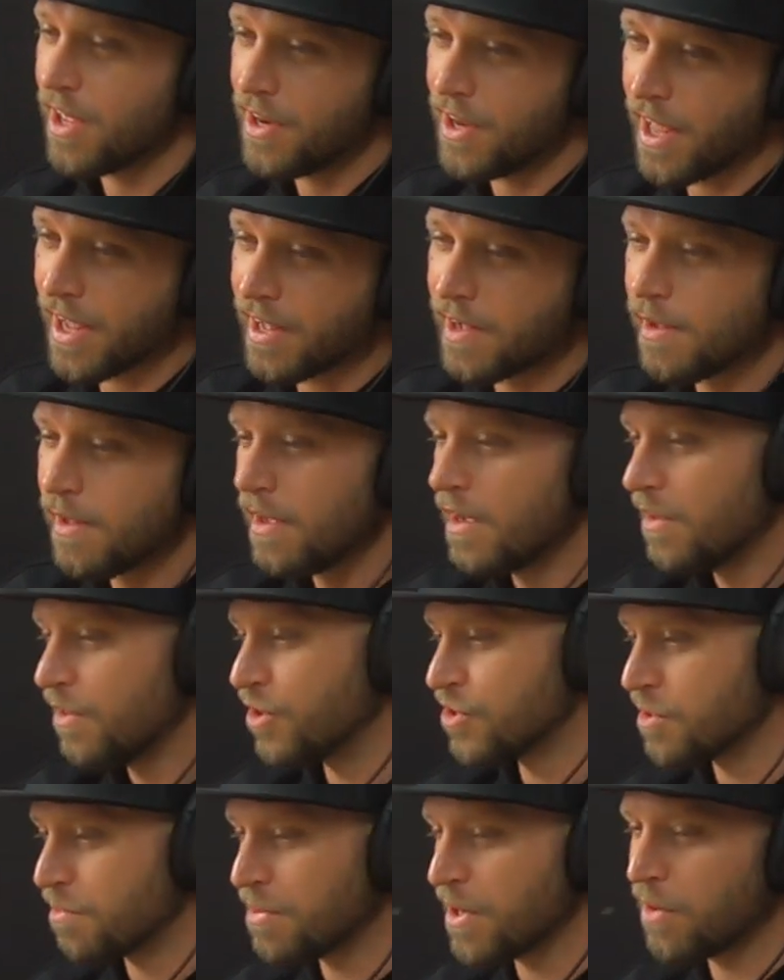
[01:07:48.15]
And like,
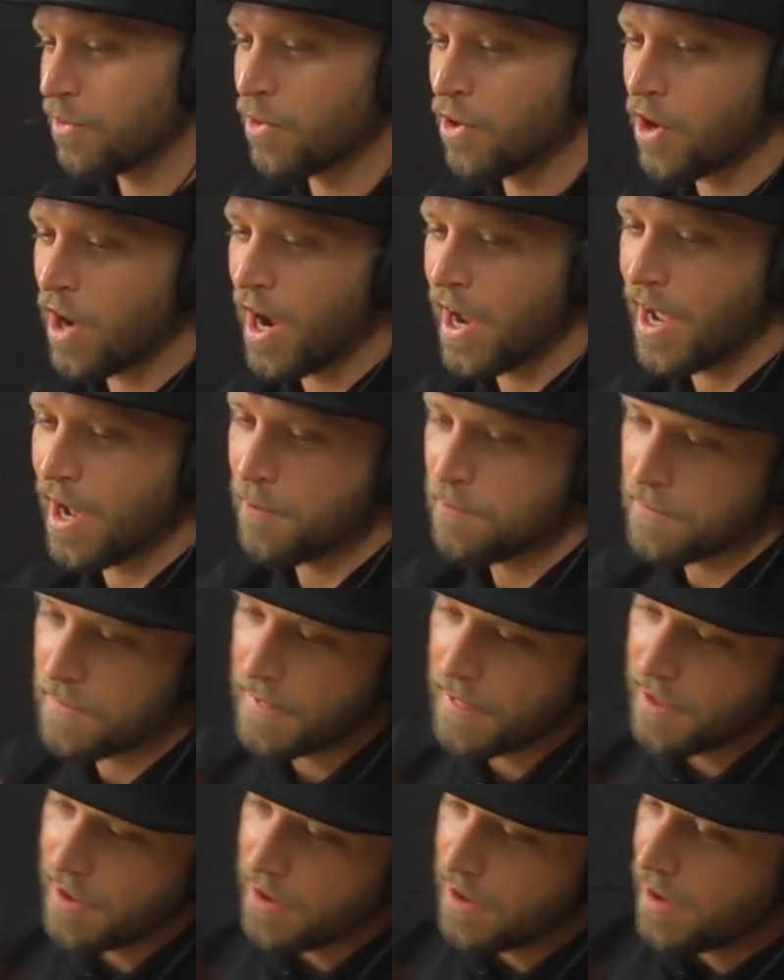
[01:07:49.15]
there's a bit where I um,
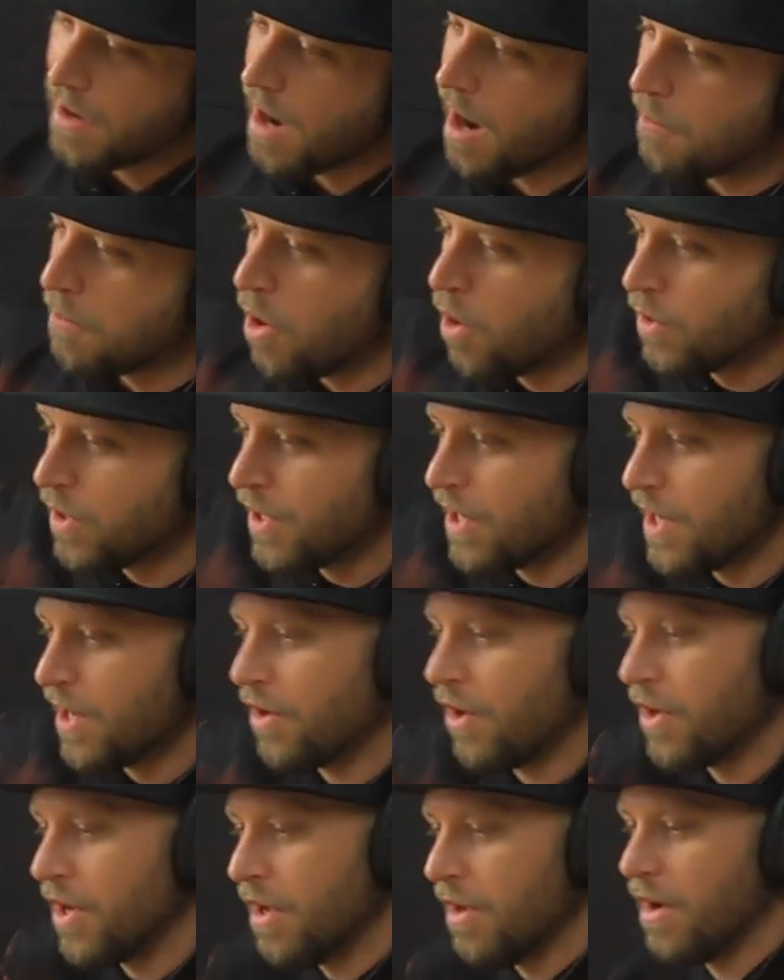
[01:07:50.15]
I'm holding it
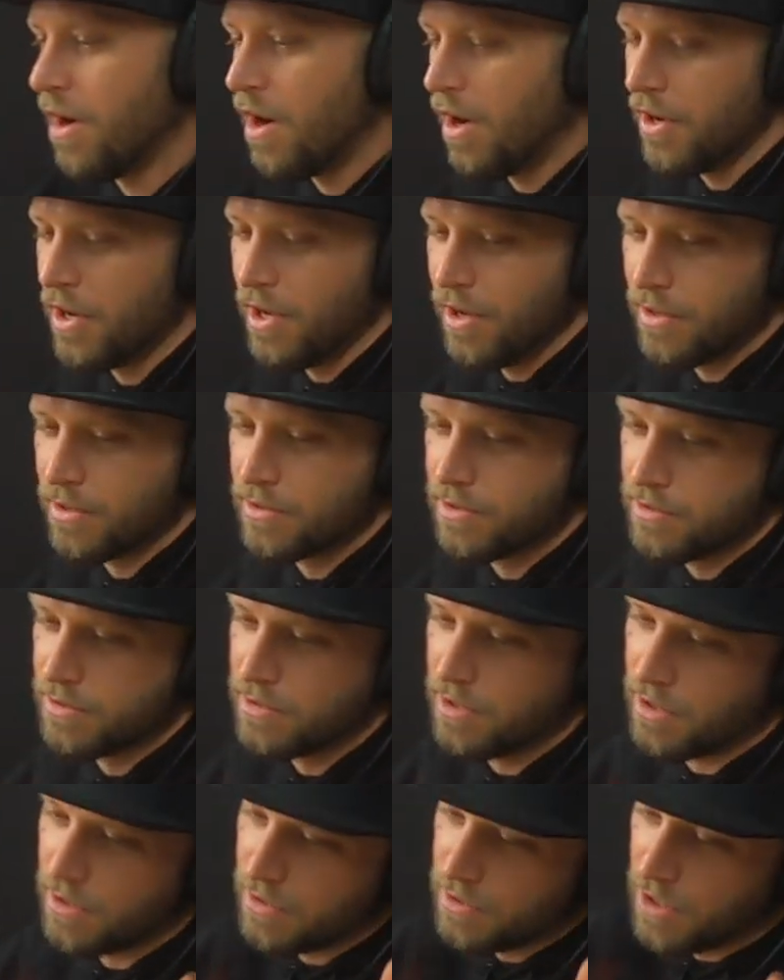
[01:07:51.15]
on a on a
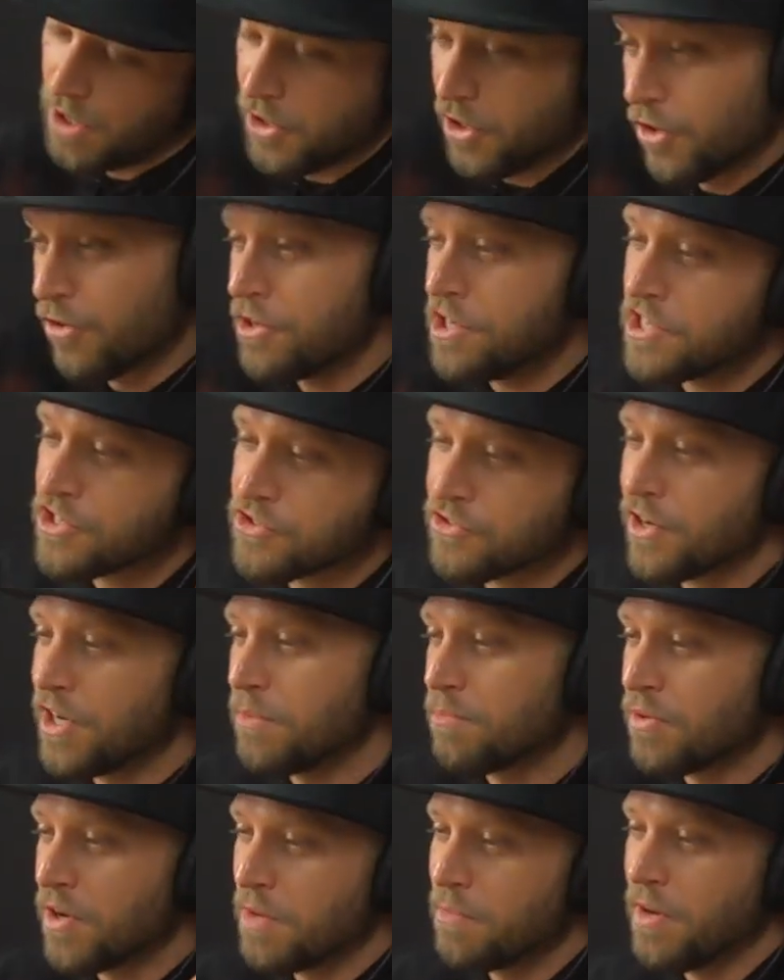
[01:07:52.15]
on a green
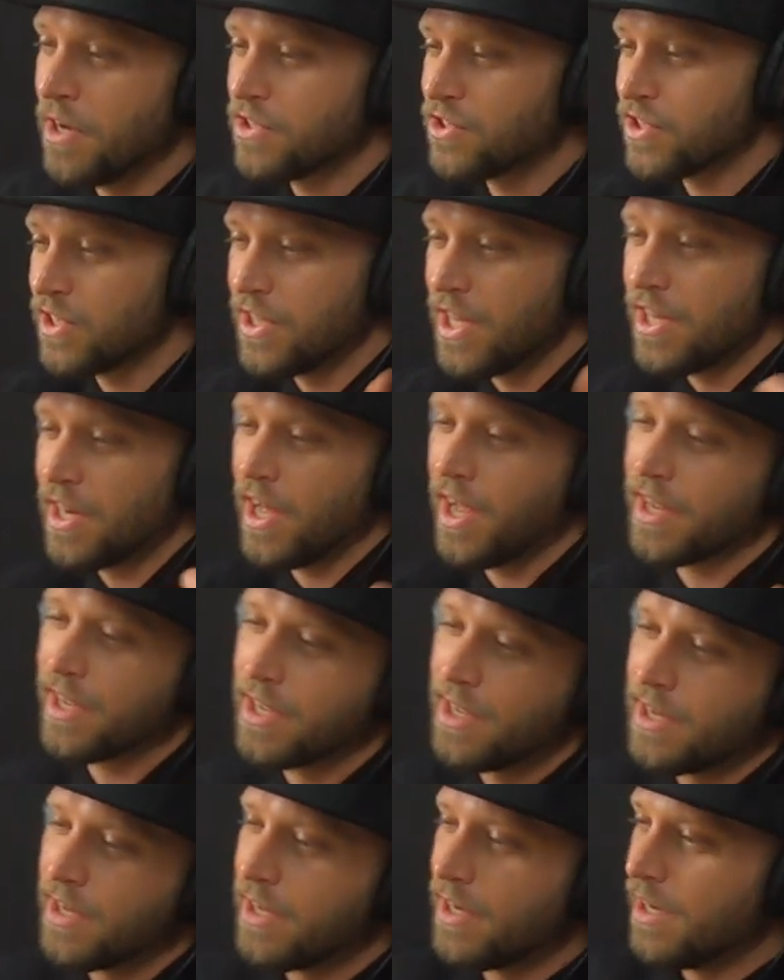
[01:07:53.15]
screen pretty much, and then
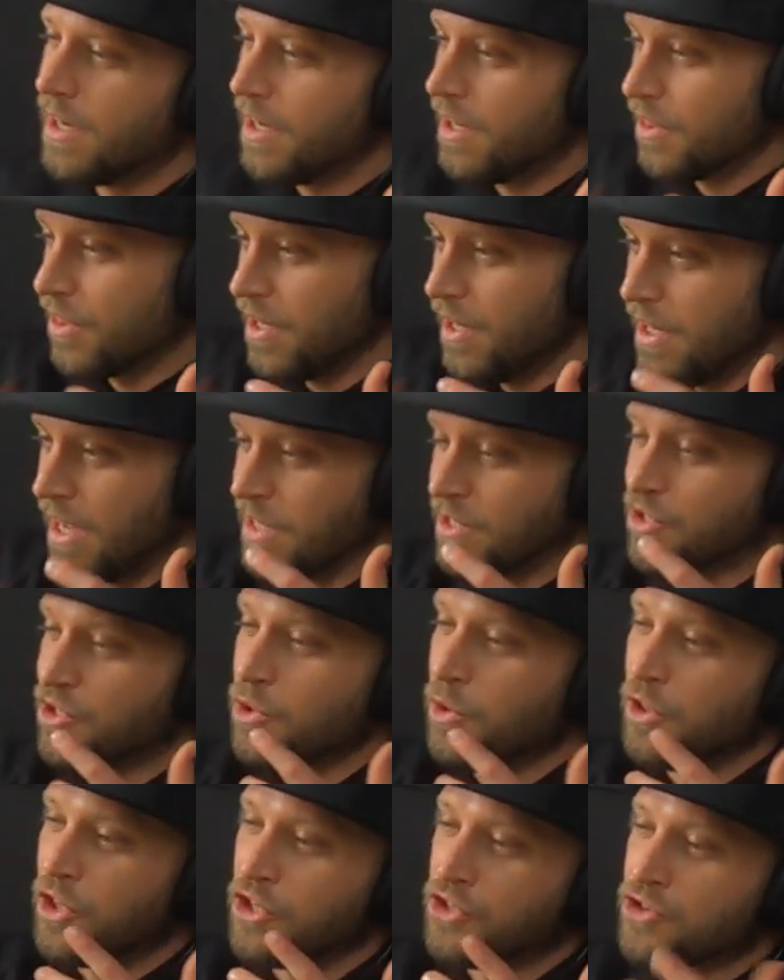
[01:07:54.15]
like it's
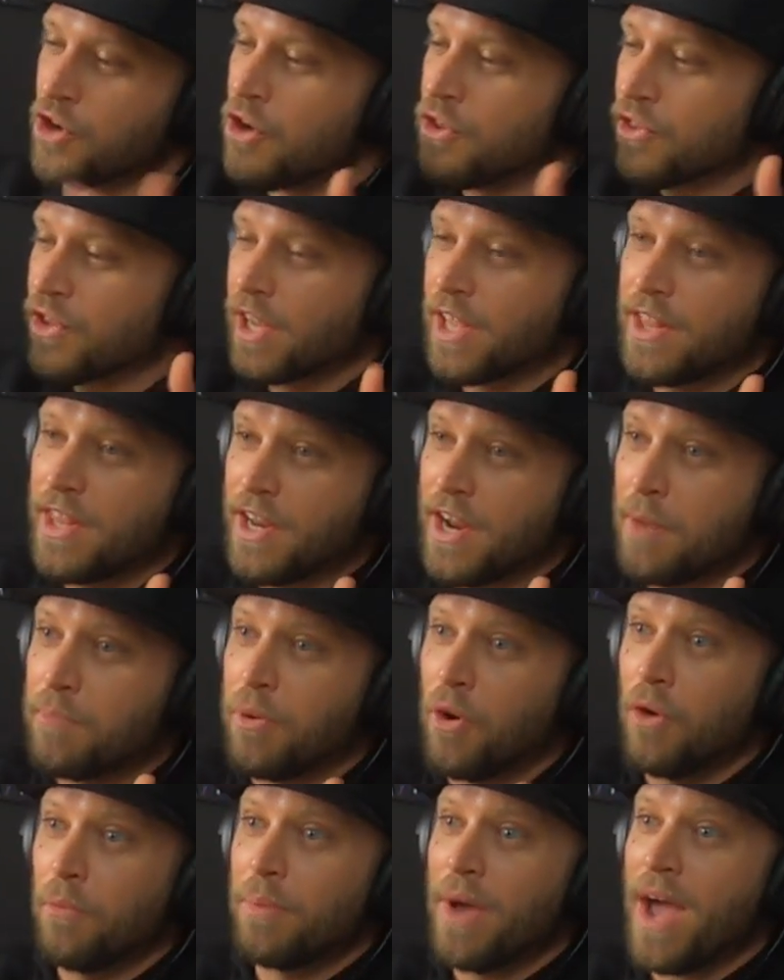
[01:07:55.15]
doing the drone thing and then I pull